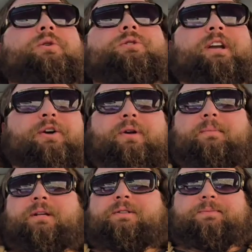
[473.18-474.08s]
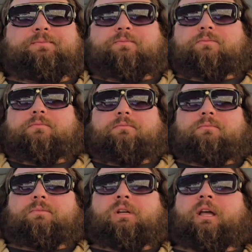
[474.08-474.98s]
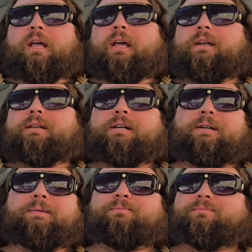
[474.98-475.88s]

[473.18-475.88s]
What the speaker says: user end agreements, and